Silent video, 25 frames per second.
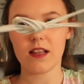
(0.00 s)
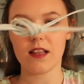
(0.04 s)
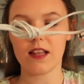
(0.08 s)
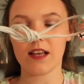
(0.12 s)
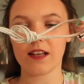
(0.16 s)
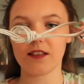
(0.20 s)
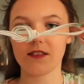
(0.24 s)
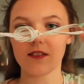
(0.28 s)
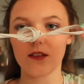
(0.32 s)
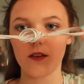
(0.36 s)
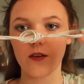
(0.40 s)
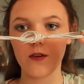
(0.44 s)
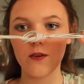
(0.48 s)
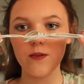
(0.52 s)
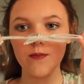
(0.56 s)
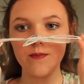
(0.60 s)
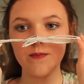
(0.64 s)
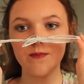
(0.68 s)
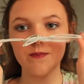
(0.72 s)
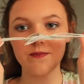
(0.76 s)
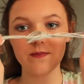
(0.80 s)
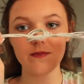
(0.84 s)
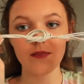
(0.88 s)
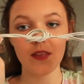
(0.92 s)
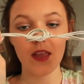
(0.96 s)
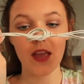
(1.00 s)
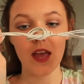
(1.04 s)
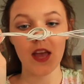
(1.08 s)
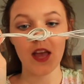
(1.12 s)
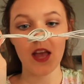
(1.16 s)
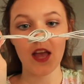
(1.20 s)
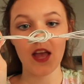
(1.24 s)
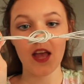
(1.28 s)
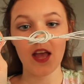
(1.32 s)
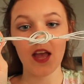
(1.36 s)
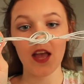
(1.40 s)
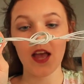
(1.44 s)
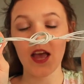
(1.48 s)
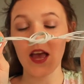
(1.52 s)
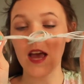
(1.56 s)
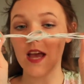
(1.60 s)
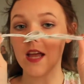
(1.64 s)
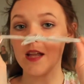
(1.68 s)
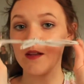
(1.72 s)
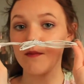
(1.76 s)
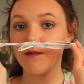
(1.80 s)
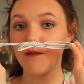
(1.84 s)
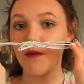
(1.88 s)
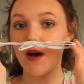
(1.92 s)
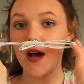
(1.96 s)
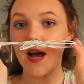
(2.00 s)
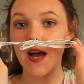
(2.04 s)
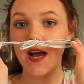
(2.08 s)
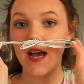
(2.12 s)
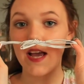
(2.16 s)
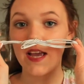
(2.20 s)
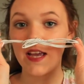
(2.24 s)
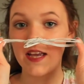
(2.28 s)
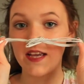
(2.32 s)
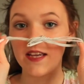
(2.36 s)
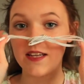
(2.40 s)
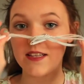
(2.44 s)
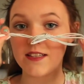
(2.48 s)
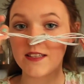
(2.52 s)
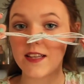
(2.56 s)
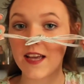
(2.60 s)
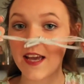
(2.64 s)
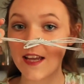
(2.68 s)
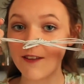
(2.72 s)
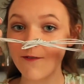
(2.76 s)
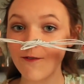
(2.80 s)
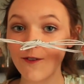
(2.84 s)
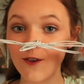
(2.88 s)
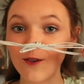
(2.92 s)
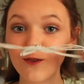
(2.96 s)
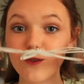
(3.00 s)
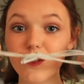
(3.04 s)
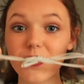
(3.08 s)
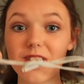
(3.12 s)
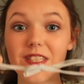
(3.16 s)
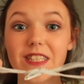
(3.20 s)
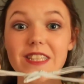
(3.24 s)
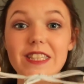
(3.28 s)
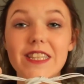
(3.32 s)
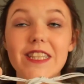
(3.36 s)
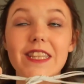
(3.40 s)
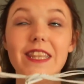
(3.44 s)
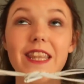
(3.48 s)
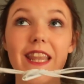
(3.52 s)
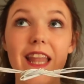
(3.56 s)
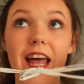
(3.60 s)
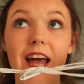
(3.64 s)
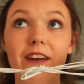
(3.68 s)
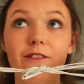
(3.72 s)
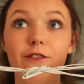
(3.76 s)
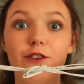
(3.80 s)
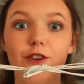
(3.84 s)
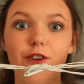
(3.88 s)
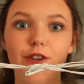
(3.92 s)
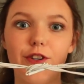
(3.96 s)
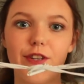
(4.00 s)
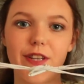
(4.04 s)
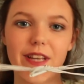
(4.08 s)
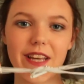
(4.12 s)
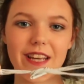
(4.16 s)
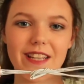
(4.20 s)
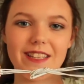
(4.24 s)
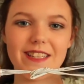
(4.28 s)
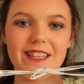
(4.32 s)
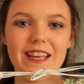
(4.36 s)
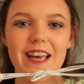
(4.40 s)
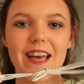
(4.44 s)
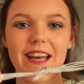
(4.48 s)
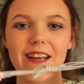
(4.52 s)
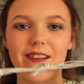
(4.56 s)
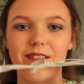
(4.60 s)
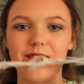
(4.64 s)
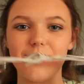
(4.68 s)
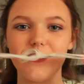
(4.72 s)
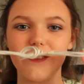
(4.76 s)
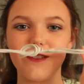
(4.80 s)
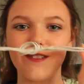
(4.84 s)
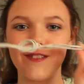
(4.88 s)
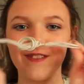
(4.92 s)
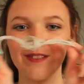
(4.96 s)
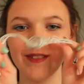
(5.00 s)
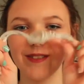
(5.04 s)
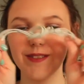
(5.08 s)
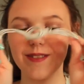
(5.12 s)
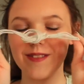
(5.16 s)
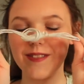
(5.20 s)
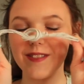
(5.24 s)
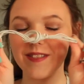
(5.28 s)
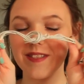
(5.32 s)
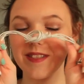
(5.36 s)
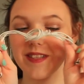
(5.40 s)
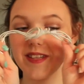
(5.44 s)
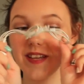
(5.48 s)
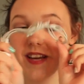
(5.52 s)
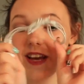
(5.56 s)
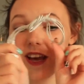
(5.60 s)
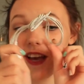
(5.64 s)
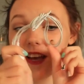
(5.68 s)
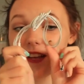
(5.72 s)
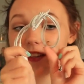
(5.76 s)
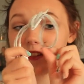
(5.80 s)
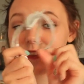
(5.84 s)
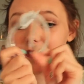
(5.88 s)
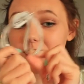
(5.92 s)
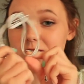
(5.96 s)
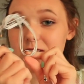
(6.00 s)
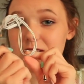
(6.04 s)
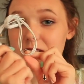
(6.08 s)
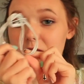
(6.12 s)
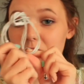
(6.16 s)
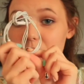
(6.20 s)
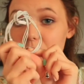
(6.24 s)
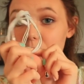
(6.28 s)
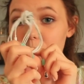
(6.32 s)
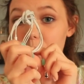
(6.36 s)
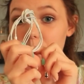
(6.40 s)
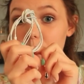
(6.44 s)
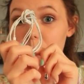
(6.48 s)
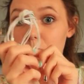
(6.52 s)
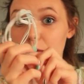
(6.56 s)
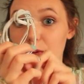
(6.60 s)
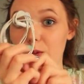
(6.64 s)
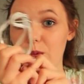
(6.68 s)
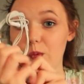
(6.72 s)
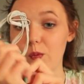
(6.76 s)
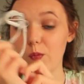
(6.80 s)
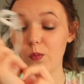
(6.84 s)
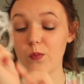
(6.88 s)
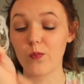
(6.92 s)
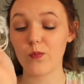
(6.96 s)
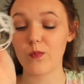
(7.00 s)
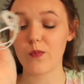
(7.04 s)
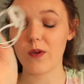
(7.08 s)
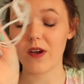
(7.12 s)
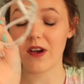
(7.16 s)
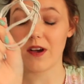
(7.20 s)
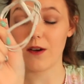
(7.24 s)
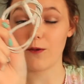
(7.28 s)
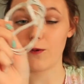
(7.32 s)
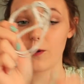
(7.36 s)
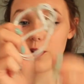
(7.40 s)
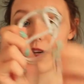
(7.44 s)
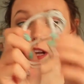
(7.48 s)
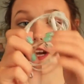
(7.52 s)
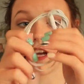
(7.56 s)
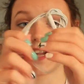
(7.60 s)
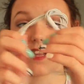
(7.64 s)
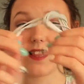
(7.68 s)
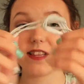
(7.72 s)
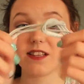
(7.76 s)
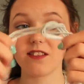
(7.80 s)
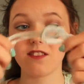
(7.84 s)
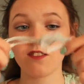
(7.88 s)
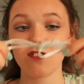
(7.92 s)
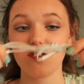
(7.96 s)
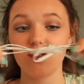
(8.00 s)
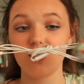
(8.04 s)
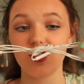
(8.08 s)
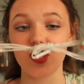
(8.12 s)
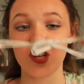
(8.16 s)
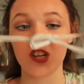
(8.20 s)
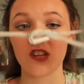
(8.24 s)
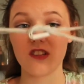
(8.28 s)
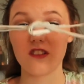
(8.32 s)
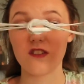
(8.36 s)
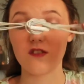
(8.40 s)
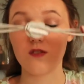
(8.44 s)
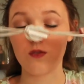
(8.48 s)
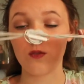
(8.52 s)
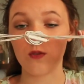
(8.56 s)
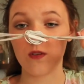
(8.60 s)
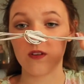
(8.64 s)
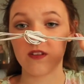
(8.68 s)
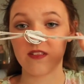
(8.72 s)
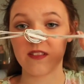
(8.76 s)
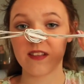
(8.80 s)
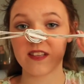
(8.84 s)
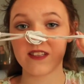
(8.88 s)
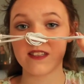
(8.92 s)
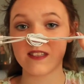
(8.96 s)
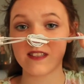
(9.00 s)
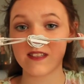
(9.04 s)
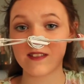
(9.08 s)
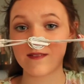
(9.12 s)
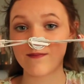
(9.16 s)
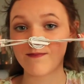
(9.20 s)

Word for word: like so and my headphones never get tangled so I would highly suggest doing this